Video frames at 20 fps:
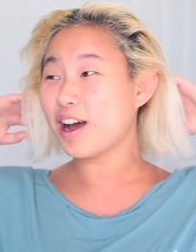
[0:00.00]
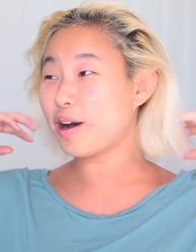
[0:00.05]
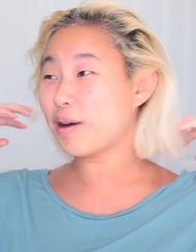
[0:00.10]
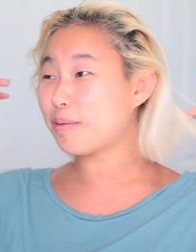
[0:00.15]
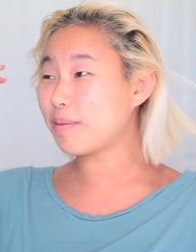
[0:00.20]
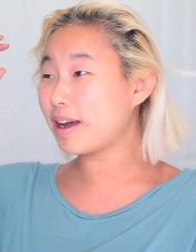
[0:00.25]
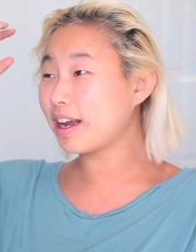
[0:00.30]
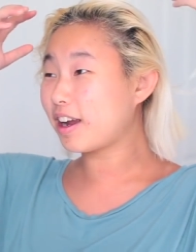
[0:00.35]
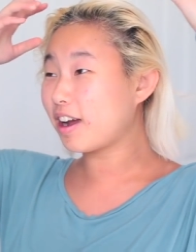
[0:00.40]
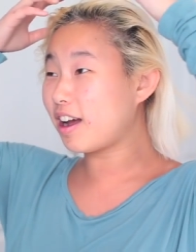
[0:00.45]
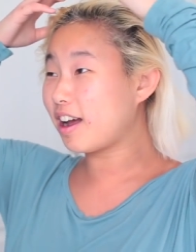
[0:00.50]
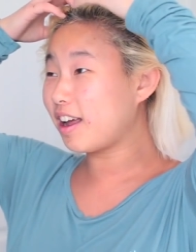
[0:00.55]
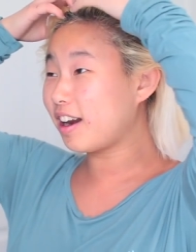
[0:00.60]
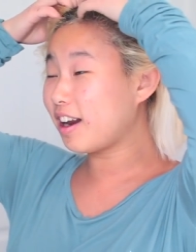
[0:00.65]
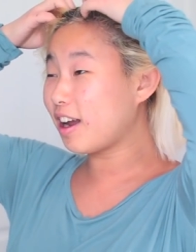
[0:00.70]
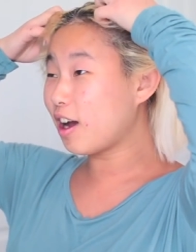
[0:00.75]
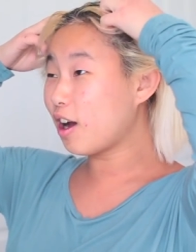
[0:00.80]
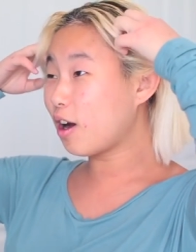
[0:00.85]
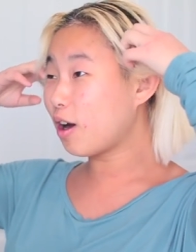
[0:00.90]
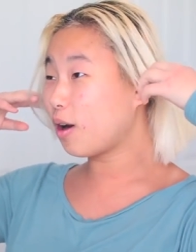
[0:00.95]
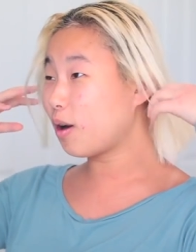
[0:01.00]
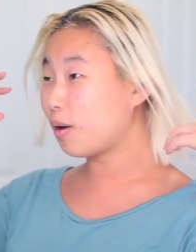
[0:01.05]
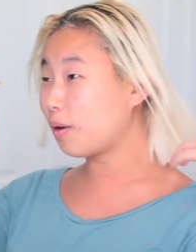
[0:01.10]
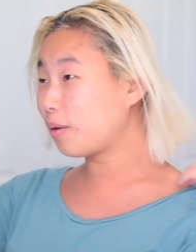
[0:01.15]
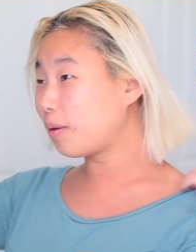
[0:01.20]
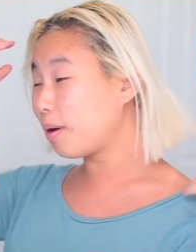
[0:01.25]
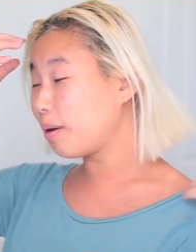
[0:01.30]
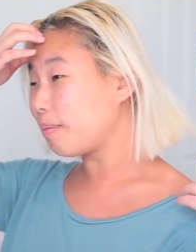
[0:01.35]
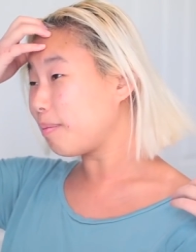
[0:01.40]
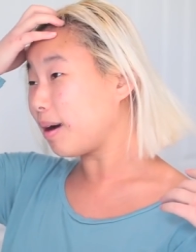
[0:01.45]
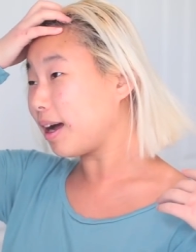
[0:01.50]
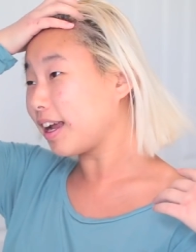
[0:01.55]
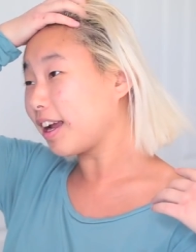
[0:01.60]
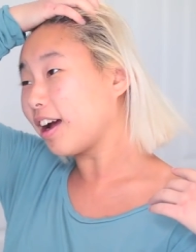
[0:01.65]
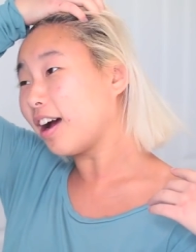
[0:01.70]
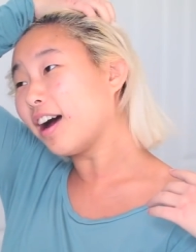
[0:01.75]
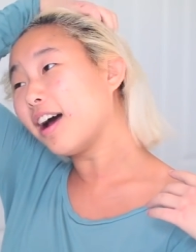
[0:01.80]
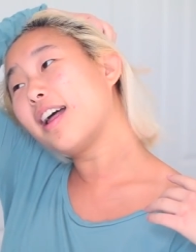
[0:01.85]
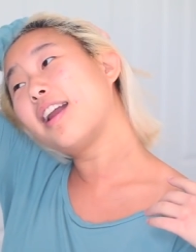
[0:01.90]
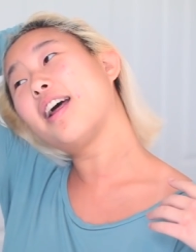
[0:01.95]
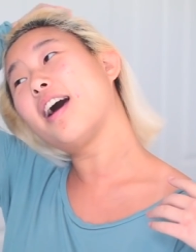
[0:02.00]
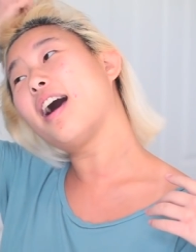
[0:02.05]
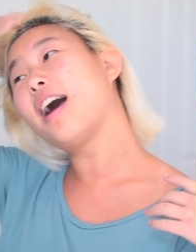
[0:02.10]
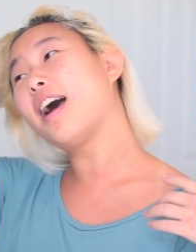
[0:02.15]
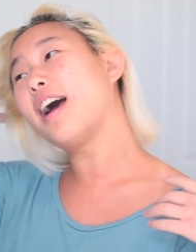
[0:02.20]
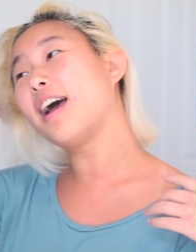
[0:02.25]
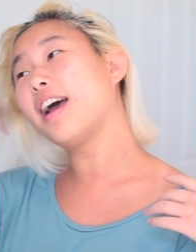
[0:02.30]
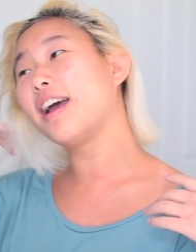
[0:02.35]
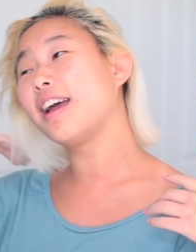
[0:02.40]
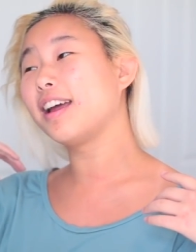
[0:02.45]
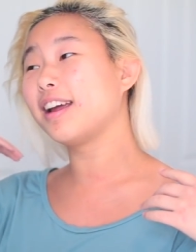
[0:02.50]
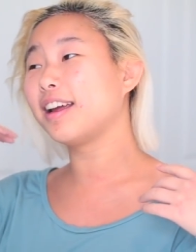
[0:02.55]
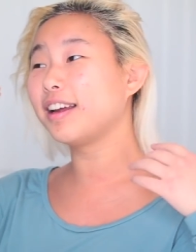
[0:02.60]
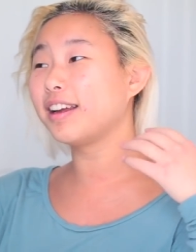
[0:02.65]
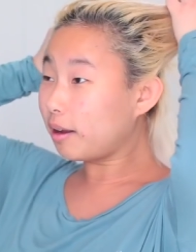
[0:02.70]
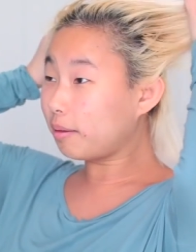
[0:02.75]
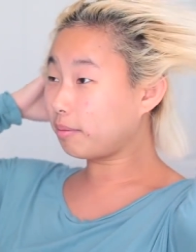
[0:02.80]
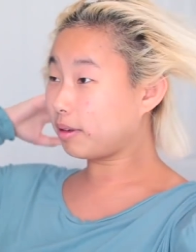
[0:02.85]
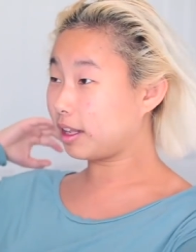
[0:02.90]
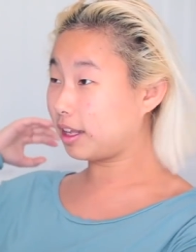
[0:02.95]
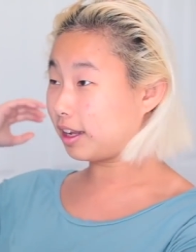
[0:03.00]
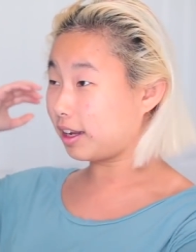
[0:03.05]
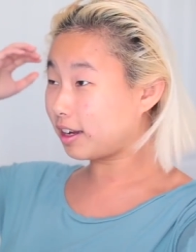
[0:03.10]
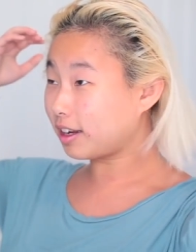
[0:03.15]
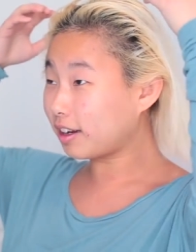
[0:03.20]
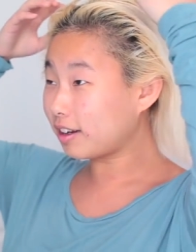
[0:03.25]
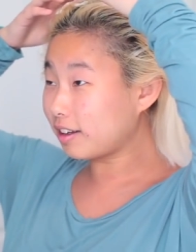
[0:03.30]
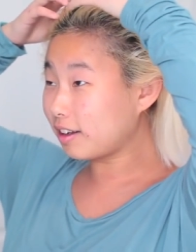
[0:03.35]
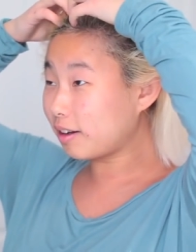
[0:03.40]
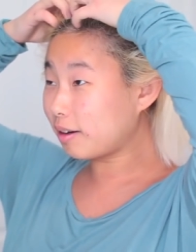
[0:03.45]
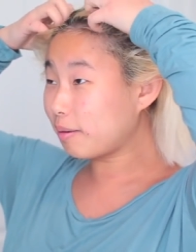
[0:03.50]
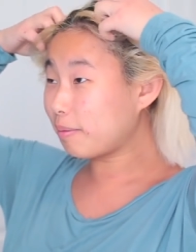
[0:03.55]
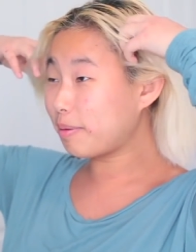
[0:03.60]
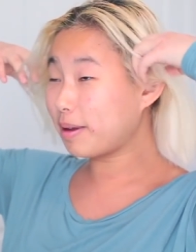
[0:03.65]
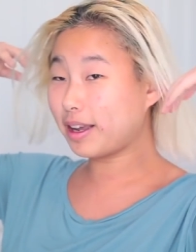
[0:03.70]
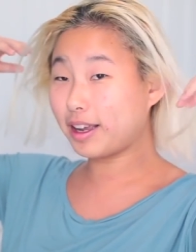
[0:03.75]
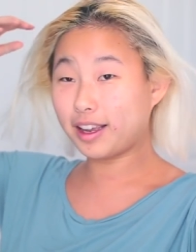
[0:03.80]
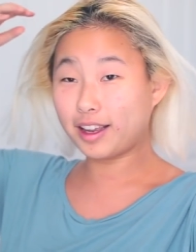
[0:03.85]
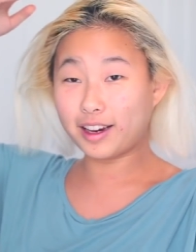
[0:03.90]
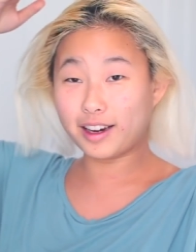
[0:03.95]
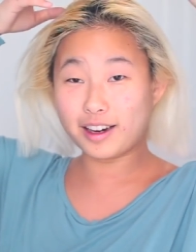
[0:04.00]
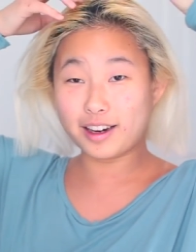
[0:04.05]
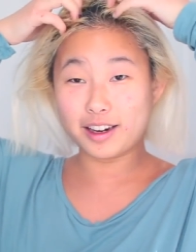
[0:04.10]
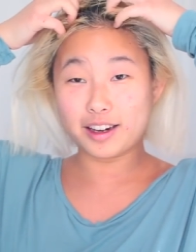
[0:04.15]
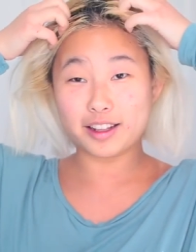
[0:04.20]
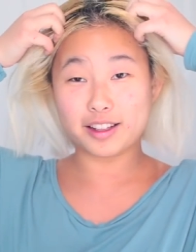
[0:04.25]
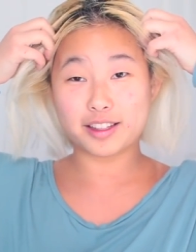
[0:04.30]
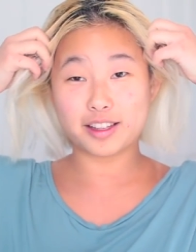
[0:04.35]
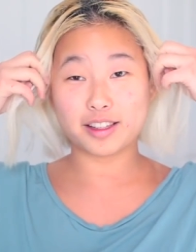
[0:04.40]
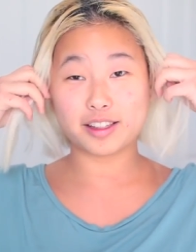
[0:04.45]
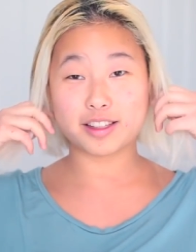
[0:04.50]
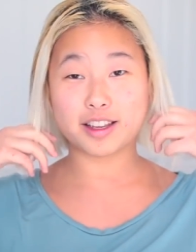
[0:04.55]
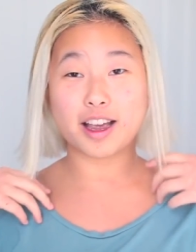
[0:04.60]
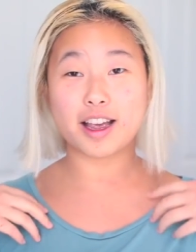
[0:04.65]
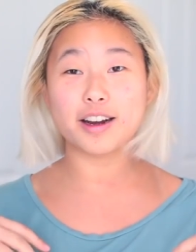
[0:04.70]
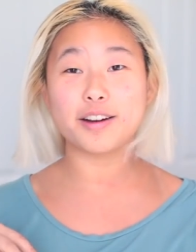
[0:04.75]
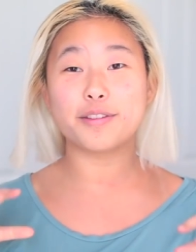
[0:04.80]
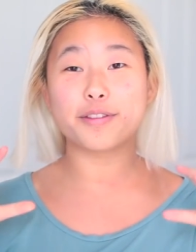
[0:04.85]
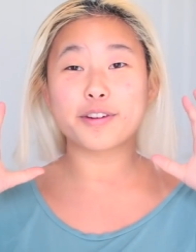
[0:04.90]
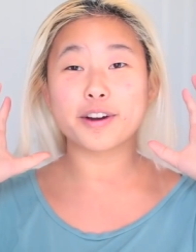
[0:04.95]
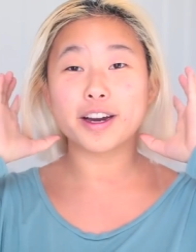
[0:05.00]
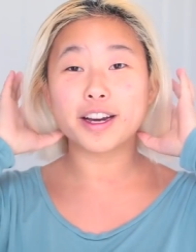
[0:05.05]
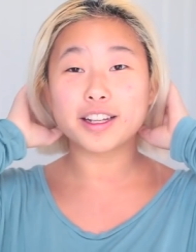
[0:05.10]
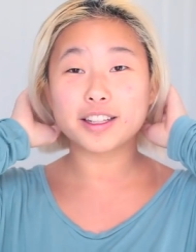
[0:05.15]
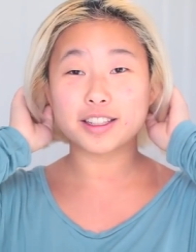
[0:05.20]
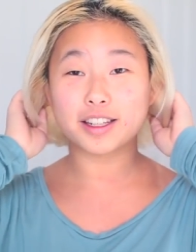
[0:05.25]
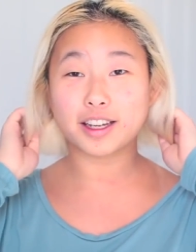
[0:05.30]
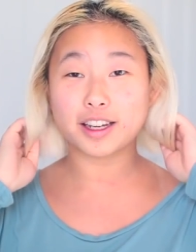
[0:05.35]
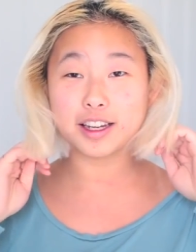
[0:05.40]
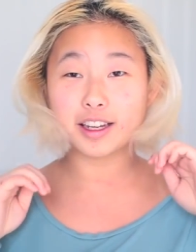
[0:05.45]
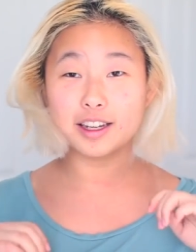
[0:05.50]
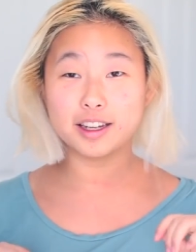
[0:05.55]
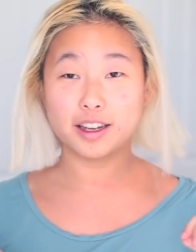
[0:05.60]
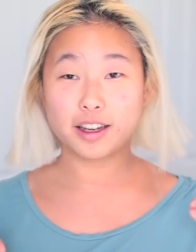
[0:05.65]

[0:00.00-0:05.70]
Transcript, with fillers: Oh my God. Oh my God. I am like a little bit, this is kind of crazy.